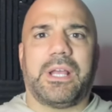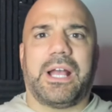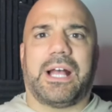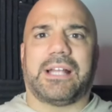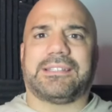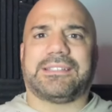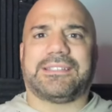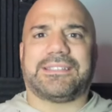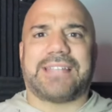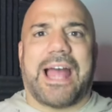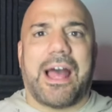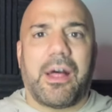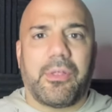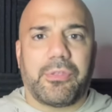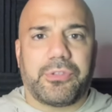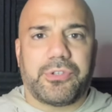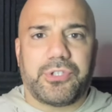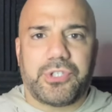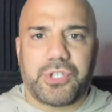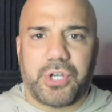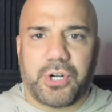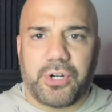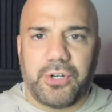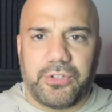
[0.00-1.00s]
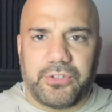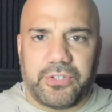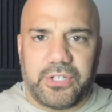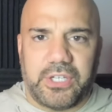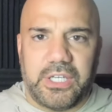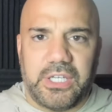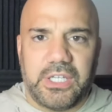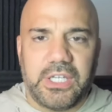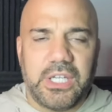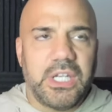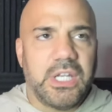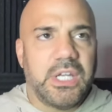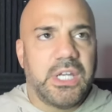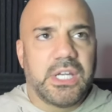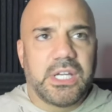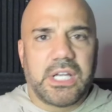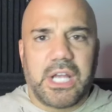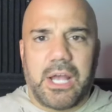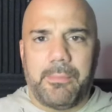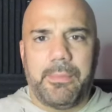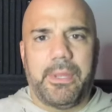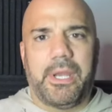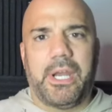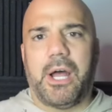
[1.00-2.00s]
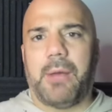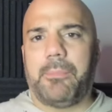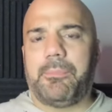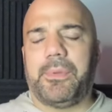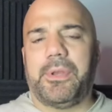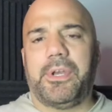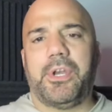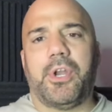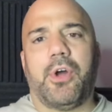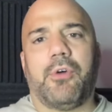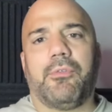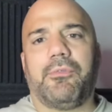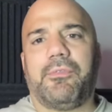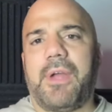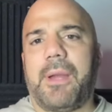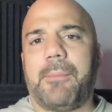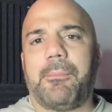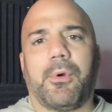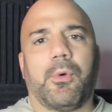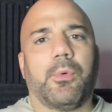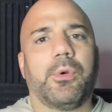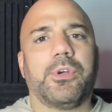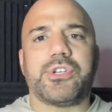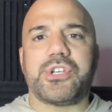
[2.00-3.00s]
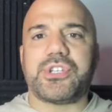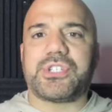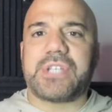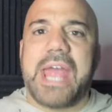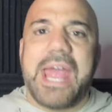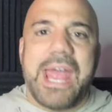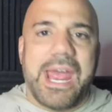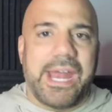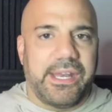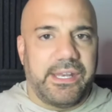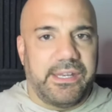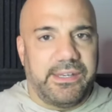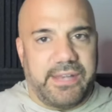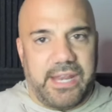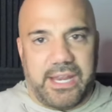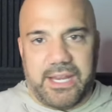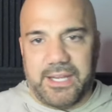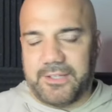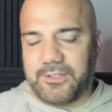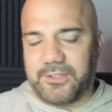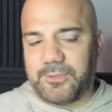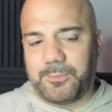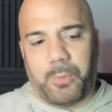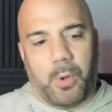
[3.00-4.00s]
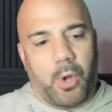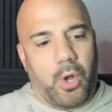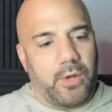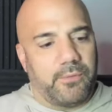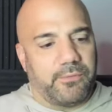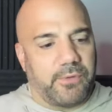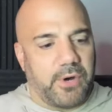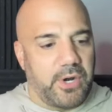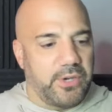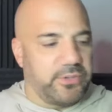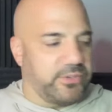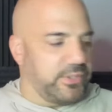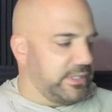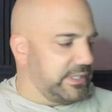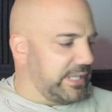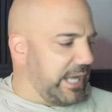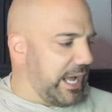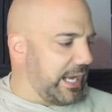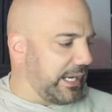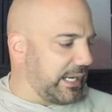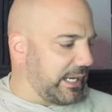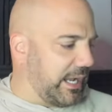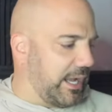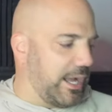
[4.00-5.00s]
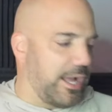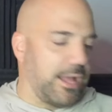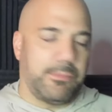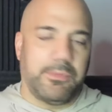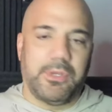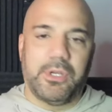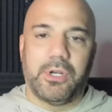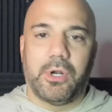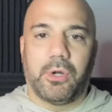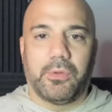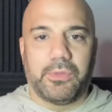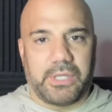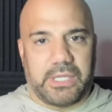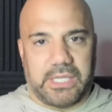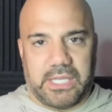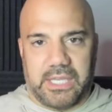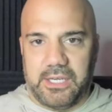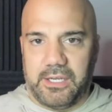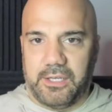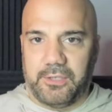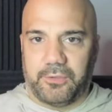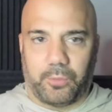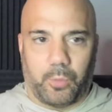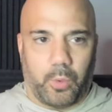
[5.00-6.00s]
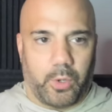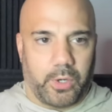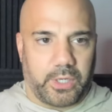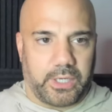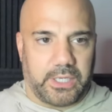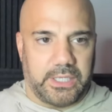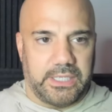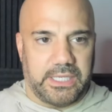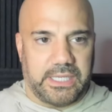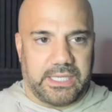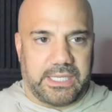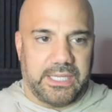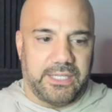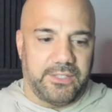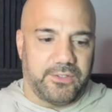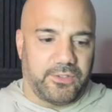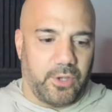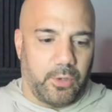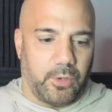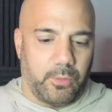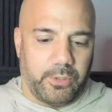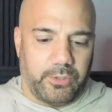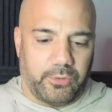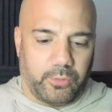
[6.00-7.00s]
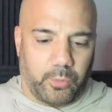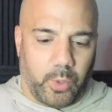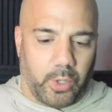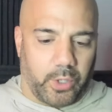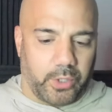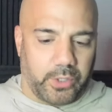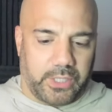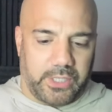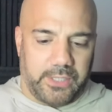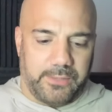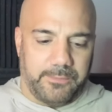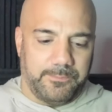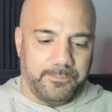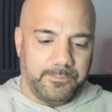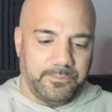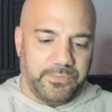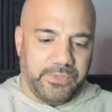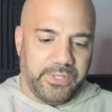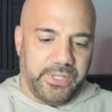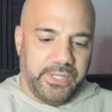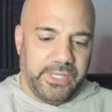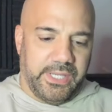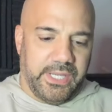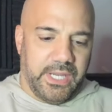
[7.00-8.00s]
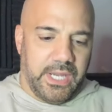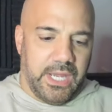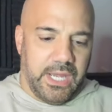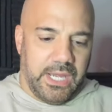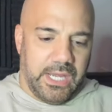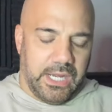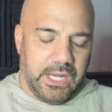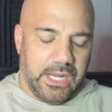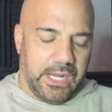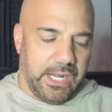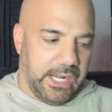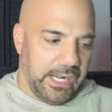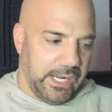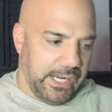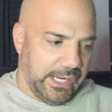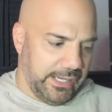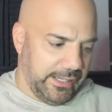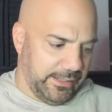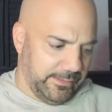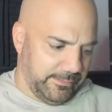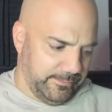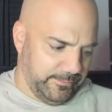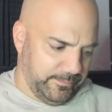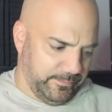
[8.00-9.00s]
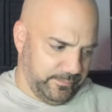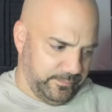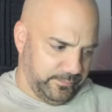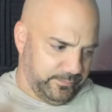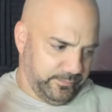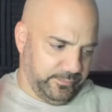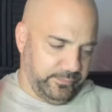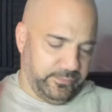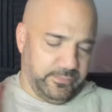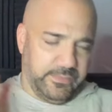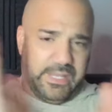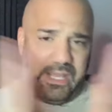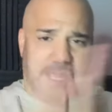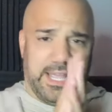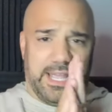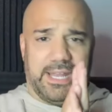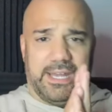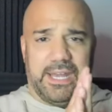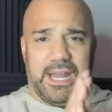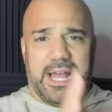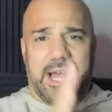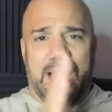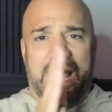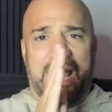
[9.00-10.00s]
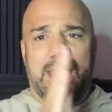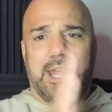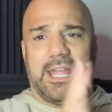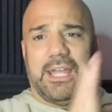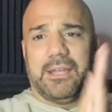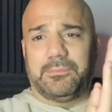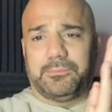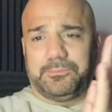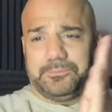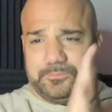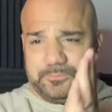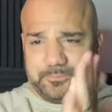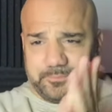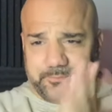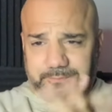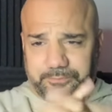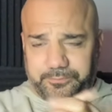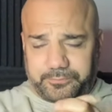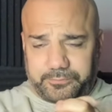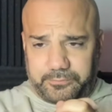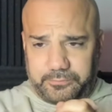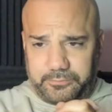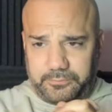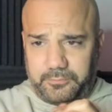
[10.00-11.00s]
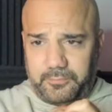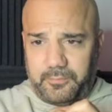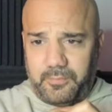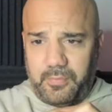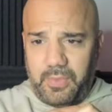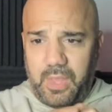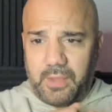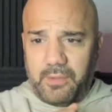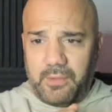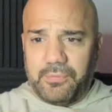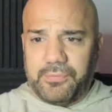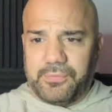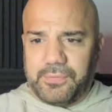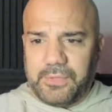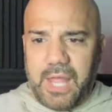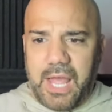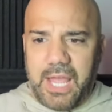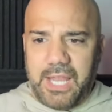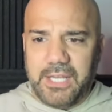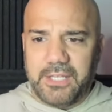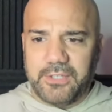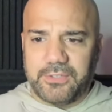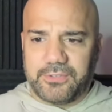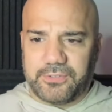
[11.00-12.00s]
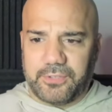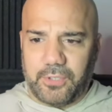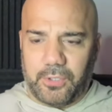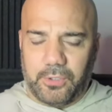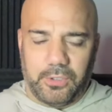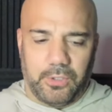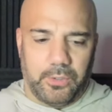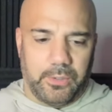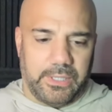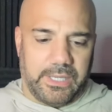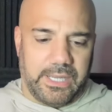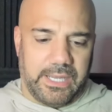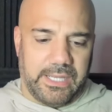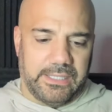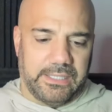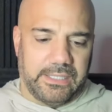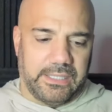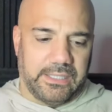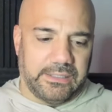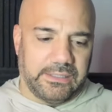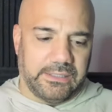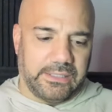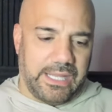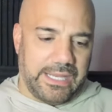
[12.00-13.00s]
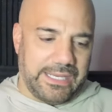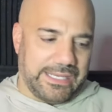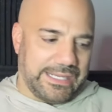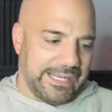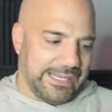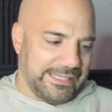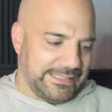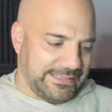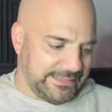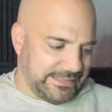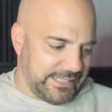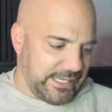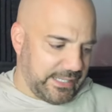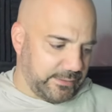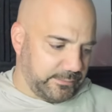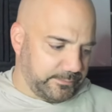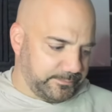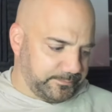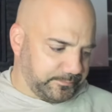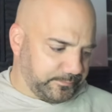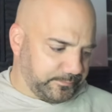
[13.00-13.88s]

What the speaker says: South Jersey coming up in November. We're just adding dates. paulverzi.com. You know the kid is working. The kid's always working. And I am flying solo again, like I said.